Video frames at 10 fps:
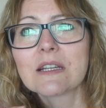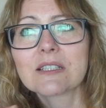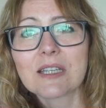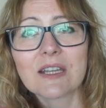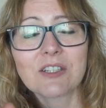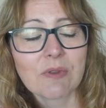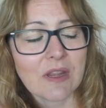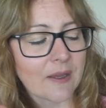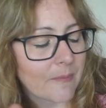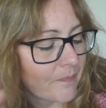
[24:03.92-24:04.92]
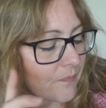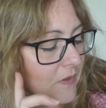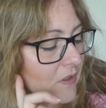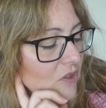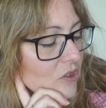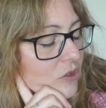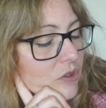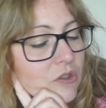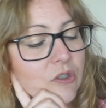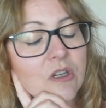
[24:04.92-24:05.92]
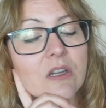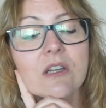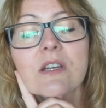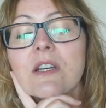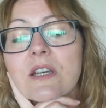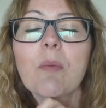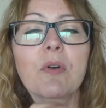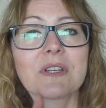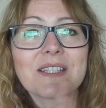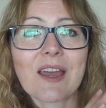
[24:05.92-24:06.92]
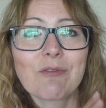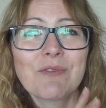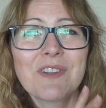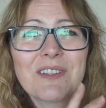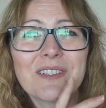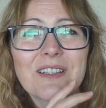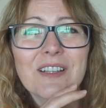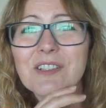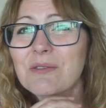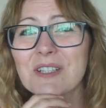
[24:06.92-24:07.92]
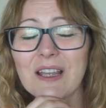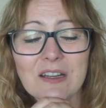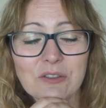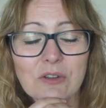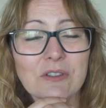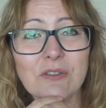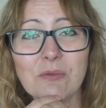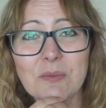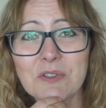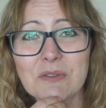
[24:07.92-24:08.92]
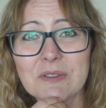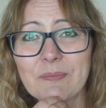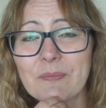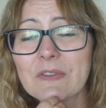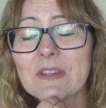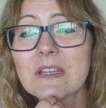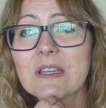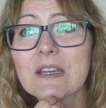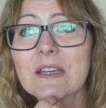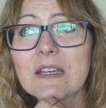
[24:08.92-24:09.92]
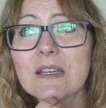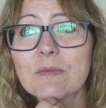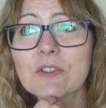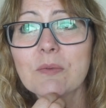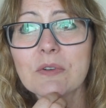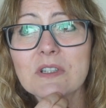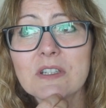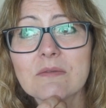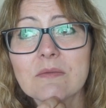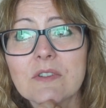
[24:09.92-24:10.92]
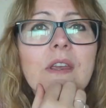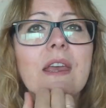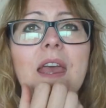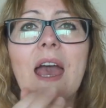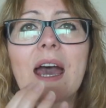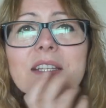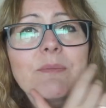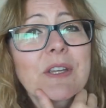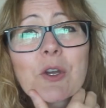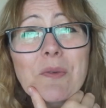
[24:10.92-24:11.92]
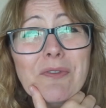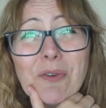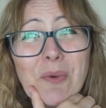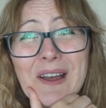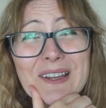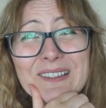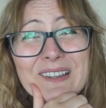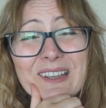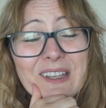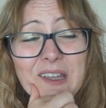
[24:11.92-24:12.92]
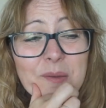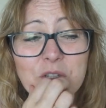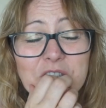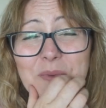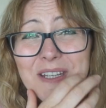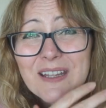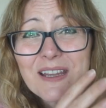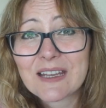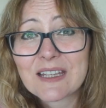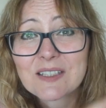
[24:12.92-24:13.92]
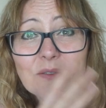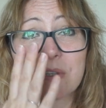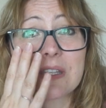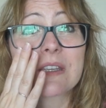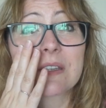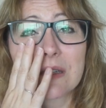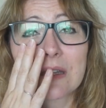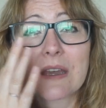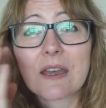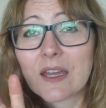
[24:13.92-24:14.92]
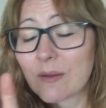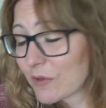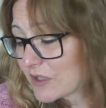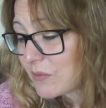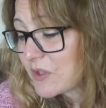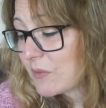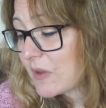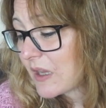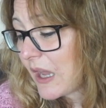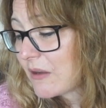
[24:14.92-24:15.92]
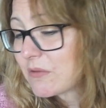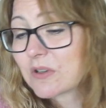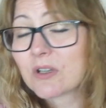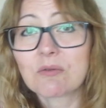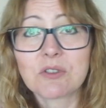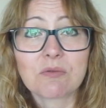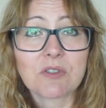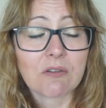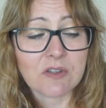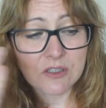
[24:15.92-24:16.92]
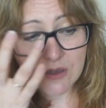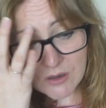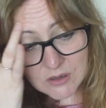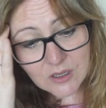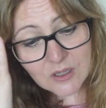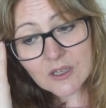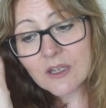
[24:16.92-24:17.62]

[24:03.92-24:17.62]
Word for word: I started doing that. So I put it down because I was like, I don't, I don't know what I'm doing. Um, so I put it down. I didn't pick it up for a while. Like it must have been at least a week because um, I was doing the cowl, I was doing Terry sock.